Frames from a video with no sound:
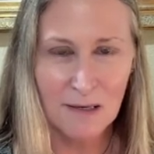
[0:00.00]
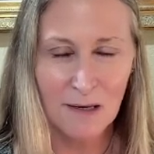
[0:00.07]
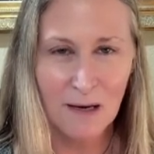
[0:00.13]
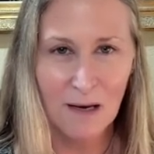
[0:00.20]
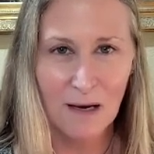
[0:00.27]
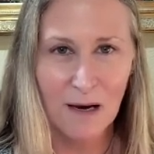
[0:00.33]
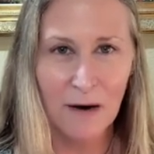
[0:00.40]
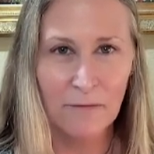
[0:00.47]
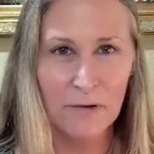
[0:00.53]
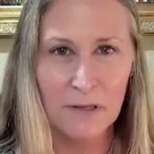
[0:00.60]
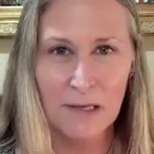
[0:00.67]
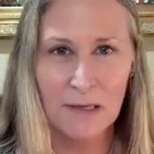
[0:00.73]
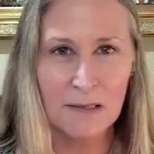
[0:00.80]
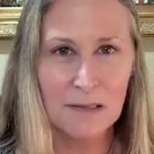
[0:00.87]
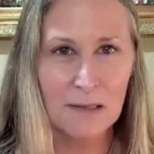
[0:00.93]

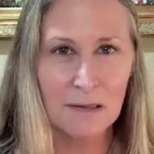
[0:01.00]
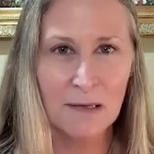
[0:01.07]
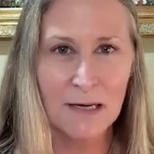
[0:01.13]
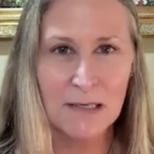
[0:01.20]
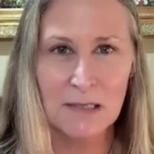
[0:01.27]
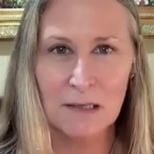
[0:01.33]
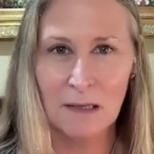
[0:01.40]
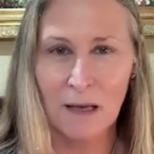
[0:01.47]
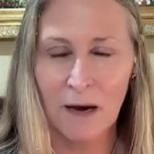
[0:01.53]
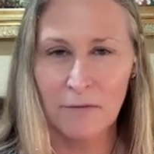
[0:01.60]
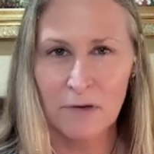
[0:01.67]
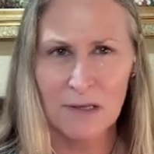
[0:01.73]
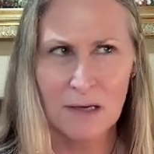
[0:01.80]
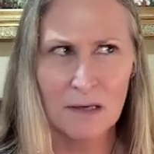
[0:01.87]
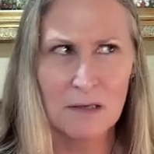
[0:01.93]
Everything is a lesson.
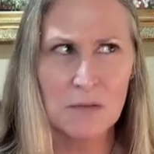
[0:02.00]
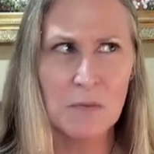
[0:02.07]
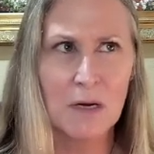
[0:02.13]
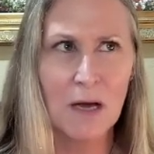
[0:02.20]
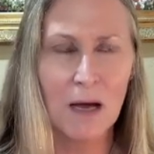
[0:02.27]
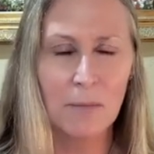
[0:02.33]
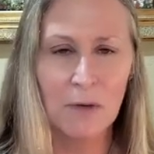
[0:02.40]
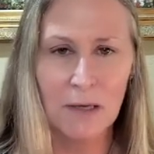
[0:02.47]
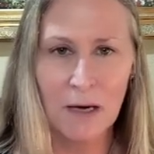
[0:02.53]
Everything is becoming.